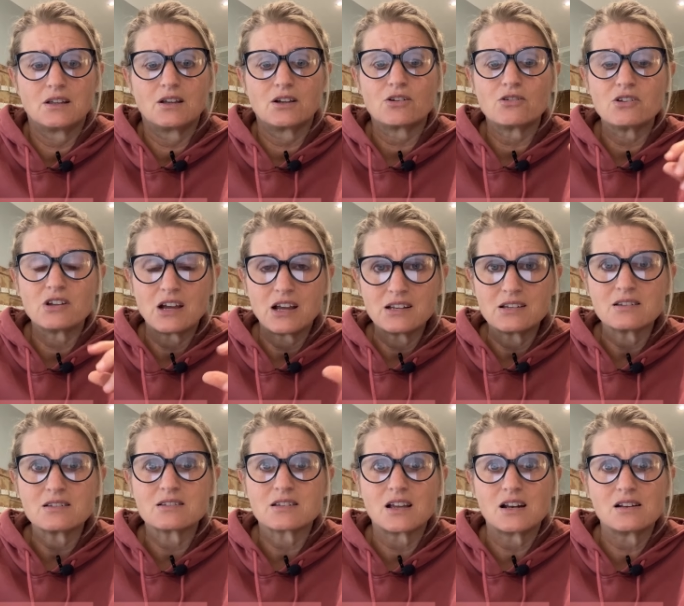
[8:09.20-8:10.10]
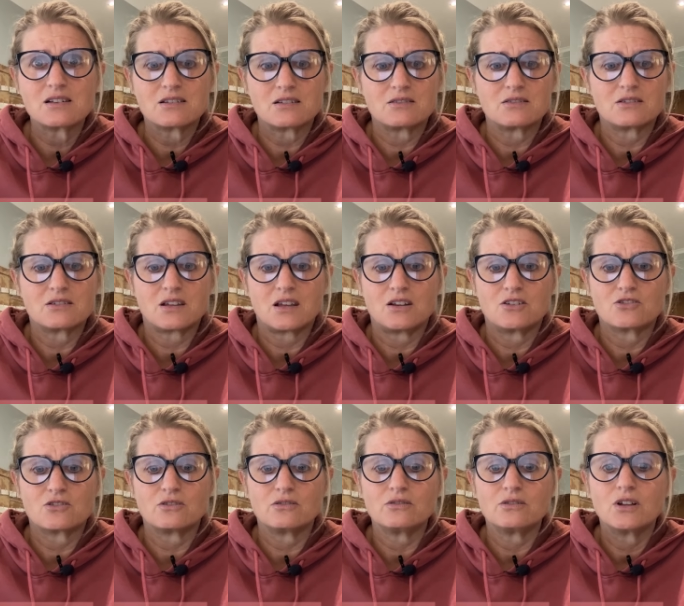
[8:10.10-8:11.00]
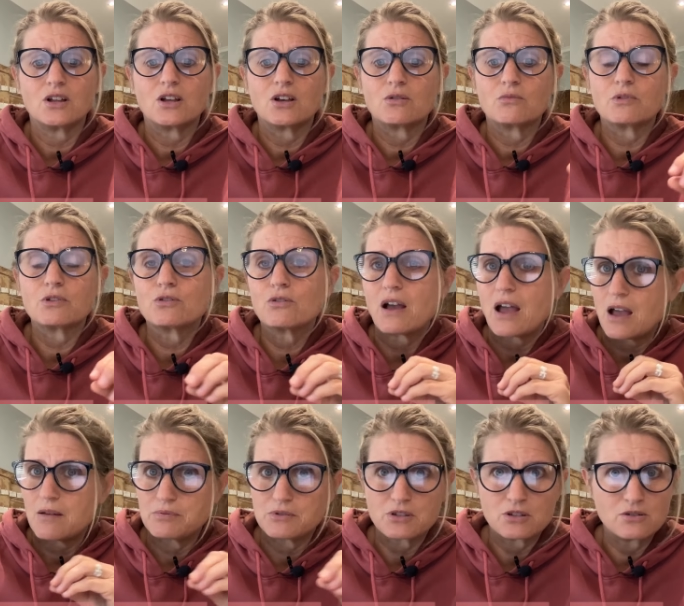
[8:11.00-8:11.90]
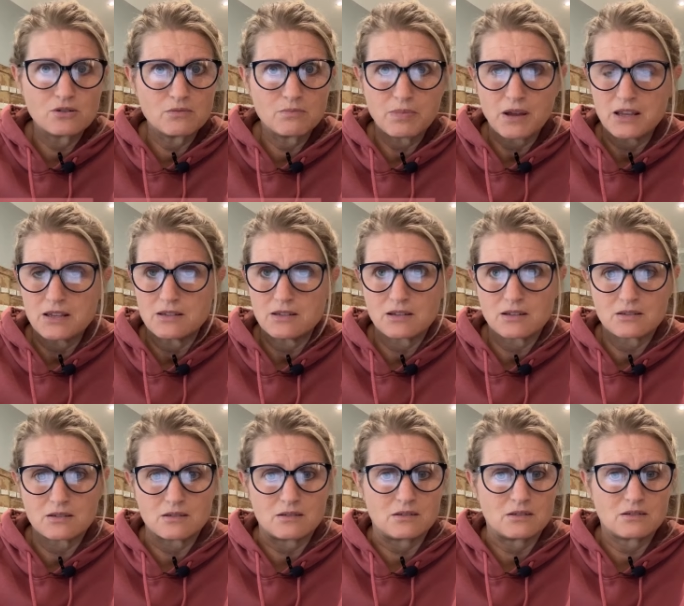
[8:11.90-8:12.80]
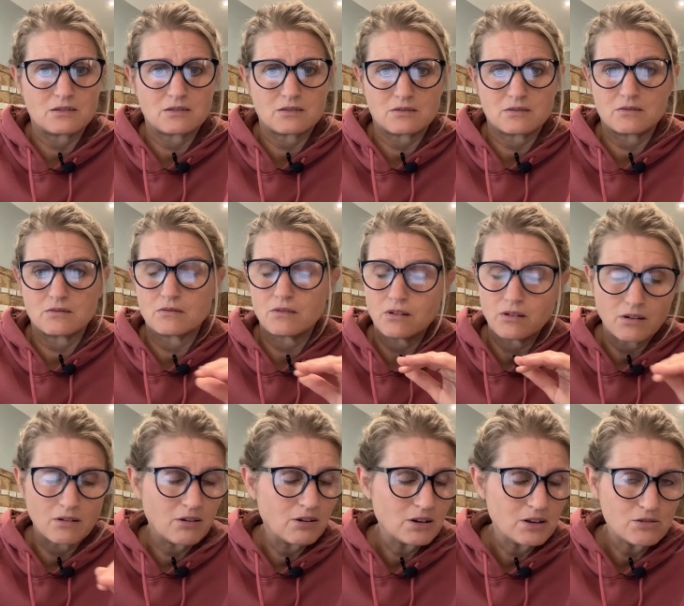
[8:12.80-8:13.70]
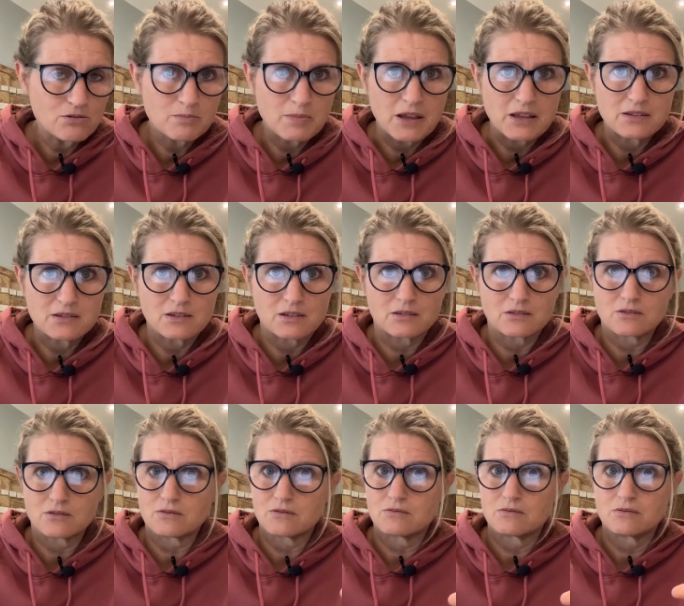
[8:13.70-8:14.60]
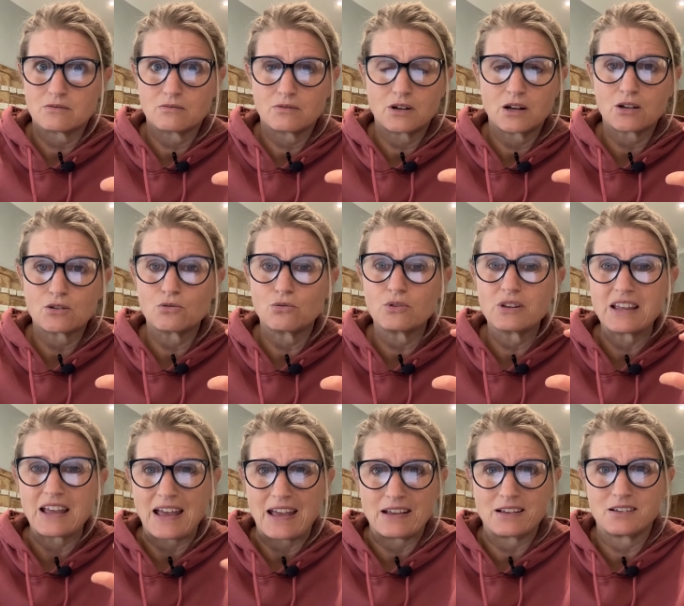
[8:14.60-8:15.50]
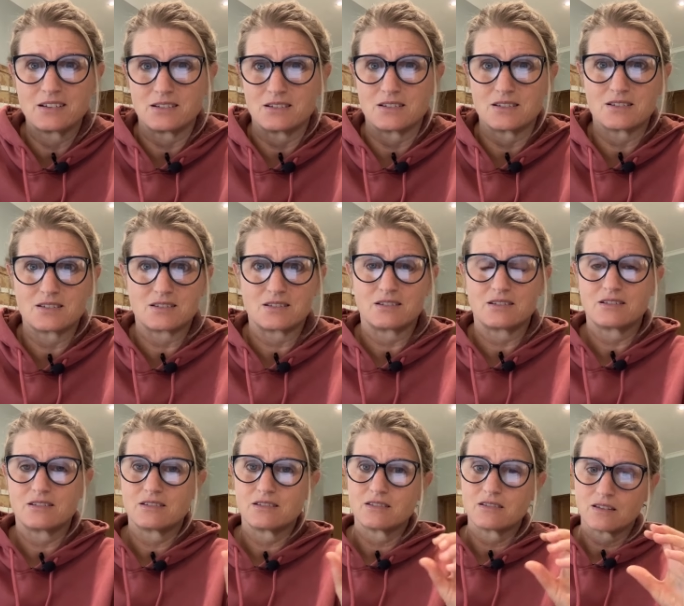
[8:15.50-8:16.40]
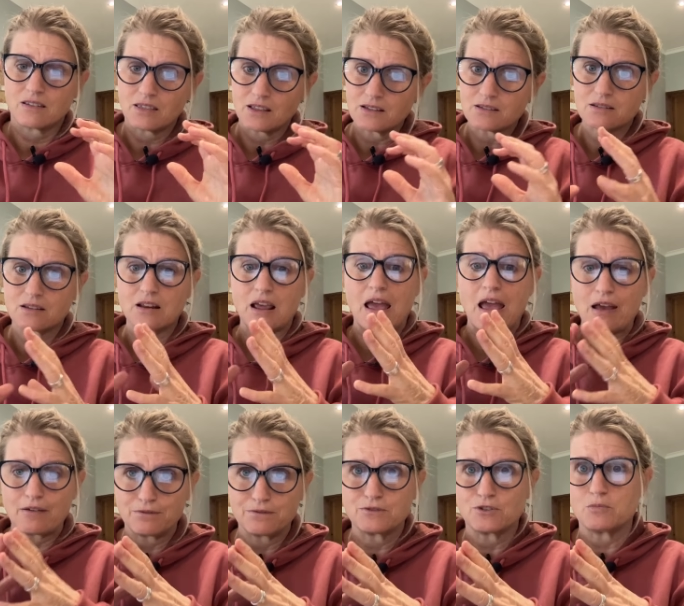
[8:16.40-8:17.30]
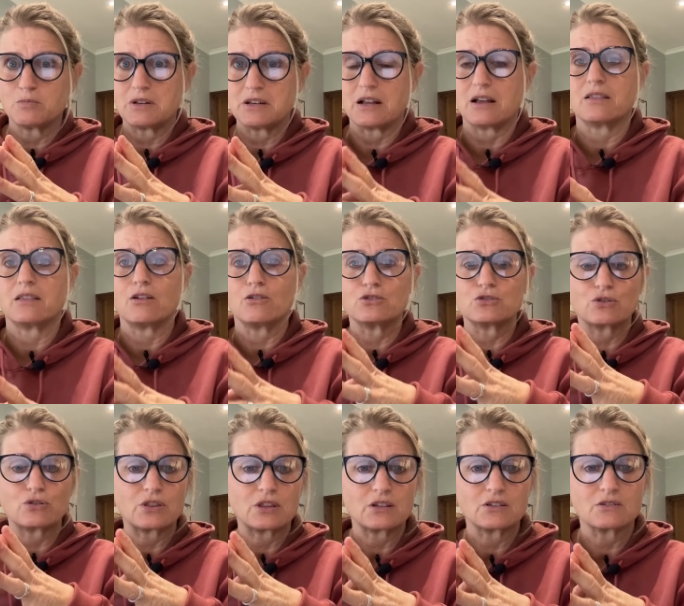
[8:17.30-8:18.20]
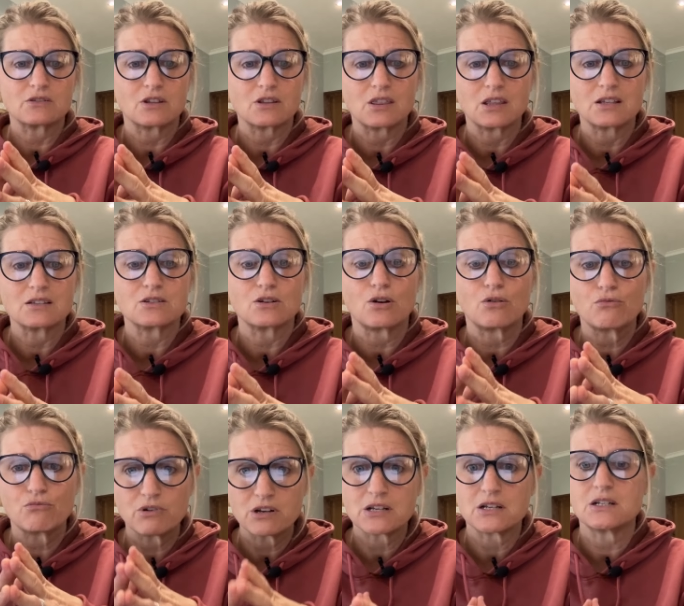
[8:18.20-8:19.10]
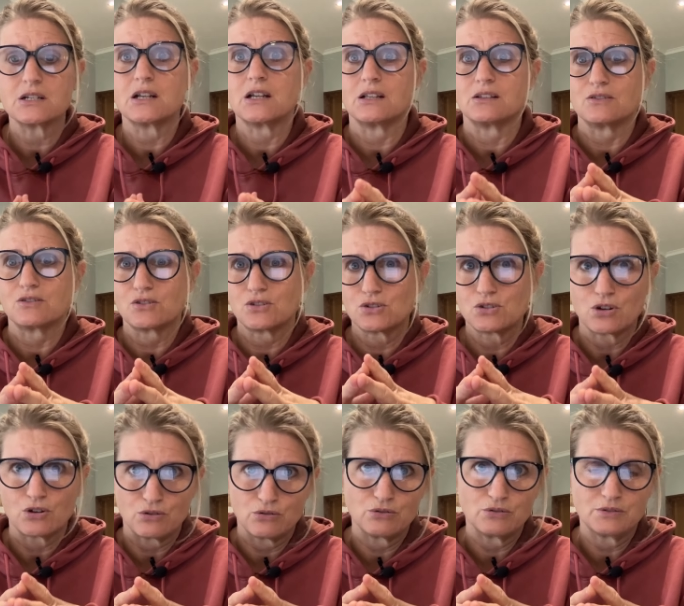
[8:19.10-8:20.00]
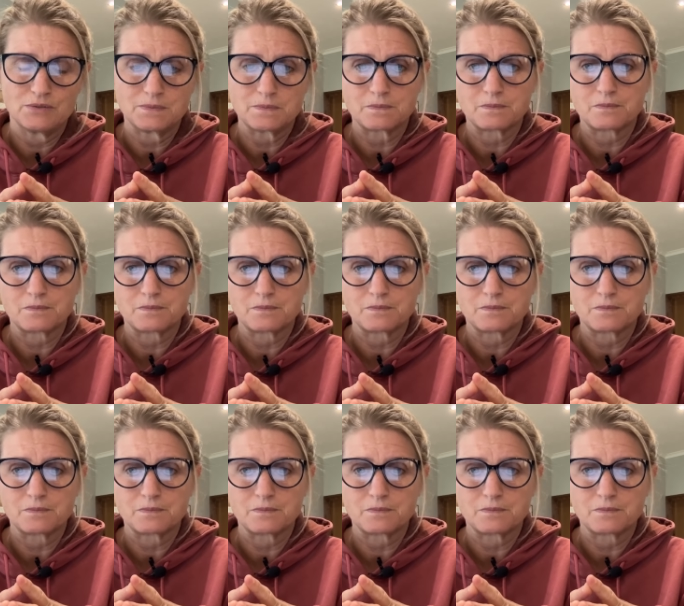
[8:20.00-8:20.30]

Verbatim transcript: Create a skeleton schedule with your absolute basics in it. Only your basics, what I call the anchors, the things that have to be done. Those are the things that are written in stone.